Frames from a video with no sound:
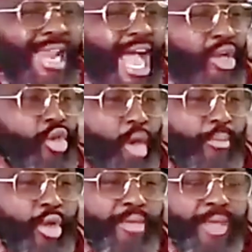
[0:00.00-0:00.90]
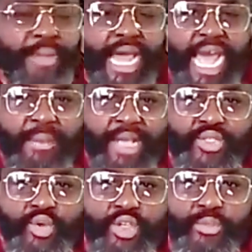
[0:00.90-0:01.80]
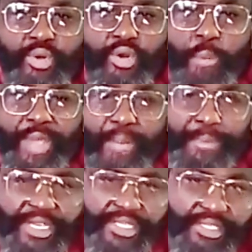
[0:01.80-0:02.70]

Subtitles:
kill your bro, you be my ham and so you copy and paste.